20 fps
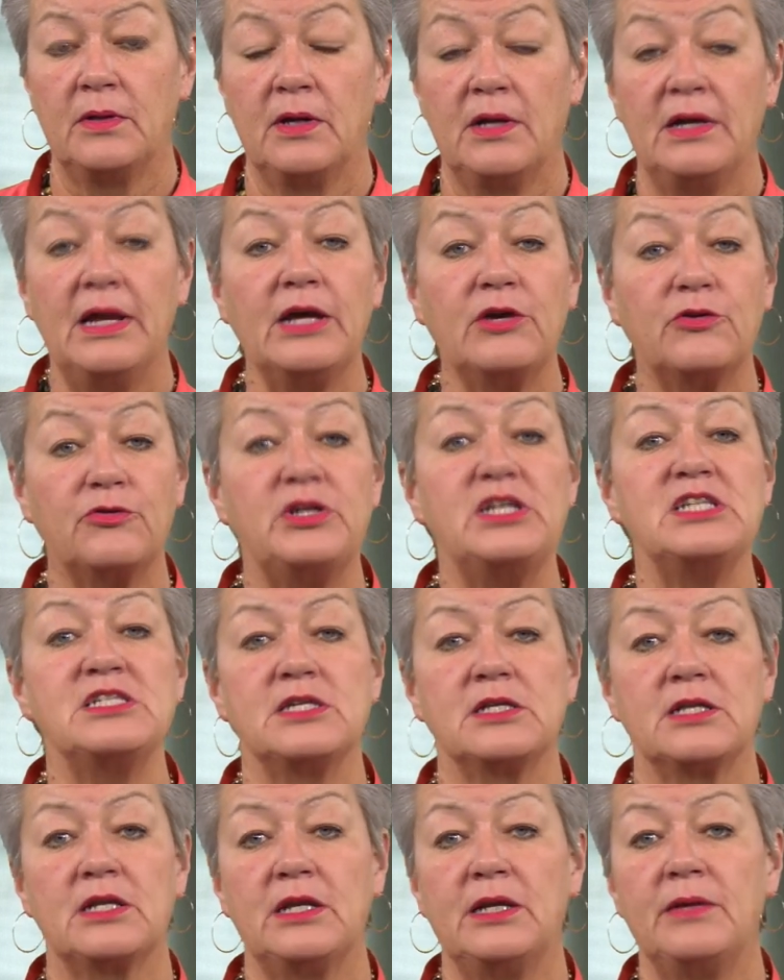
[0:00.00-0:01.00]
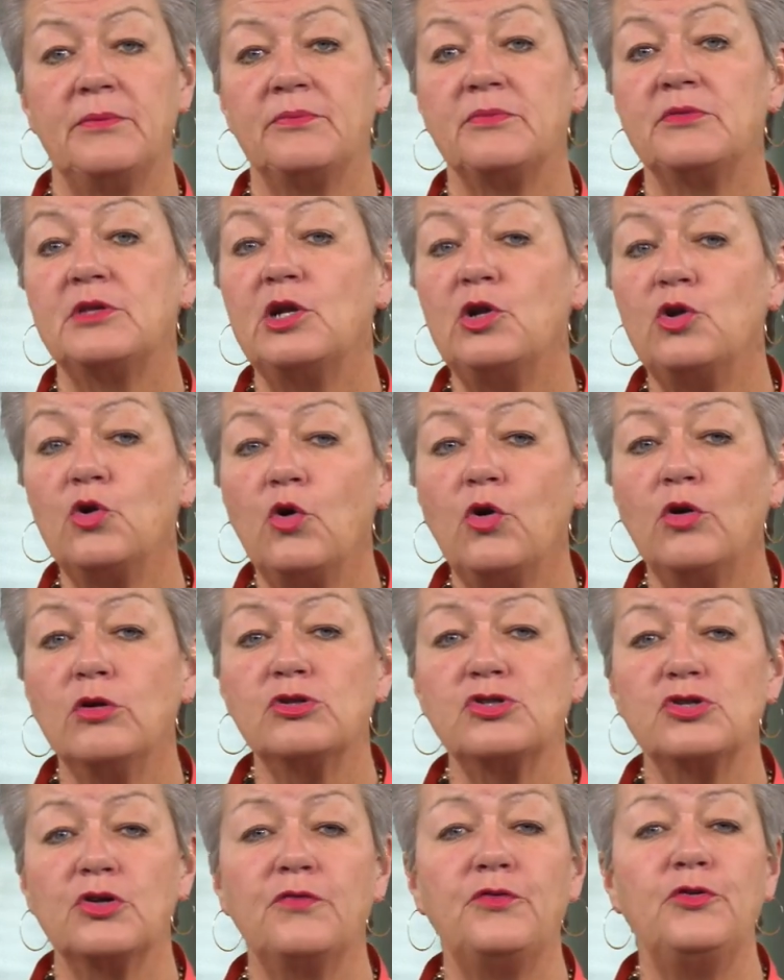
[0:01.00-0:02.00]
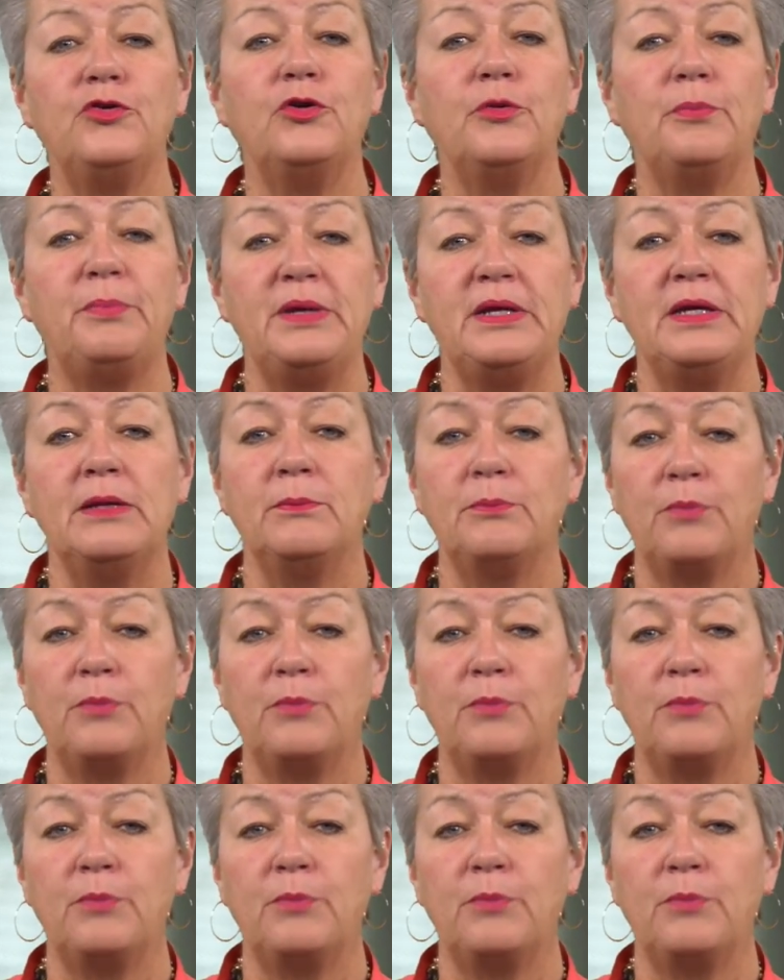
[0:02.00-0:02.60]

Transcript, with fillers: Like recently, the launch of the European